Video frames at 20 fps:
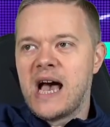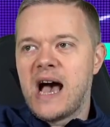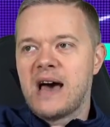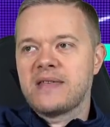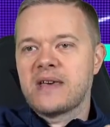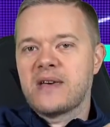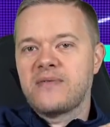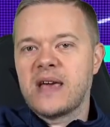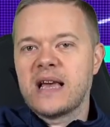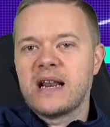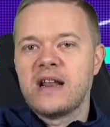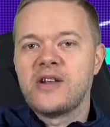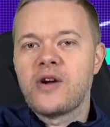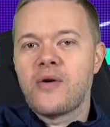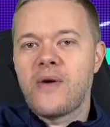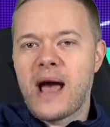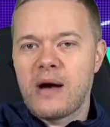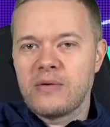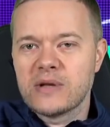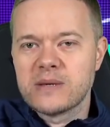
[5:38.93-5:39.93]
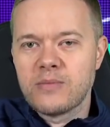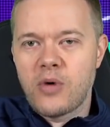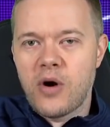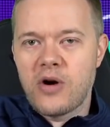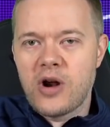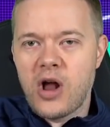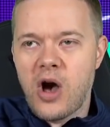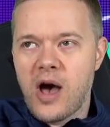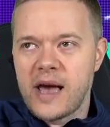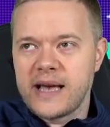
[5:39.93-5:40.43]
I think if England are out
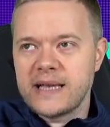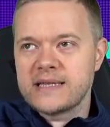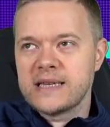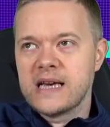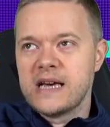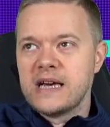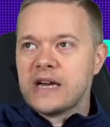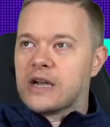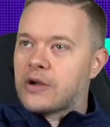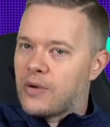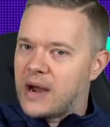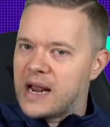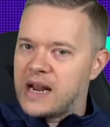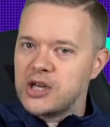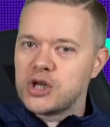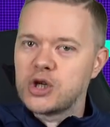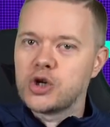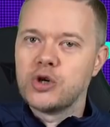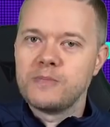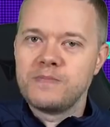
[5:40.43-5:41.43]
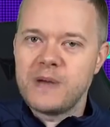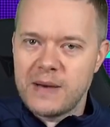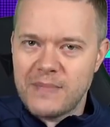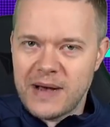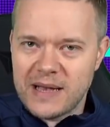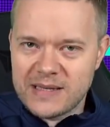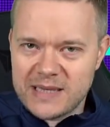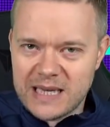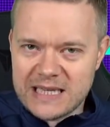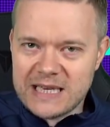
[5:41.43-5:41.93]
tomorrow night, Grealish could be a
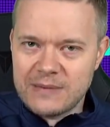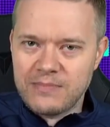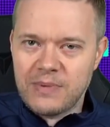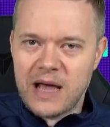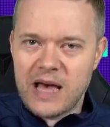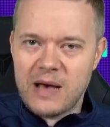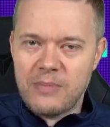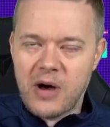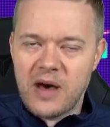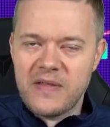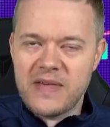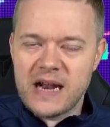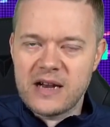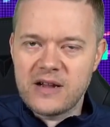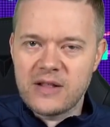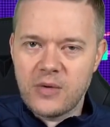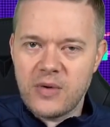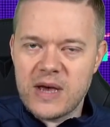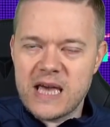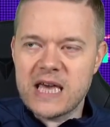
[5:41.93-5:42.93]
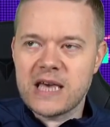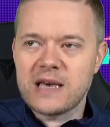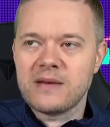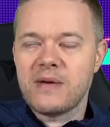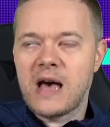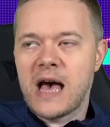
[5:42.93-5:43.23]
Man City player by the end of the week.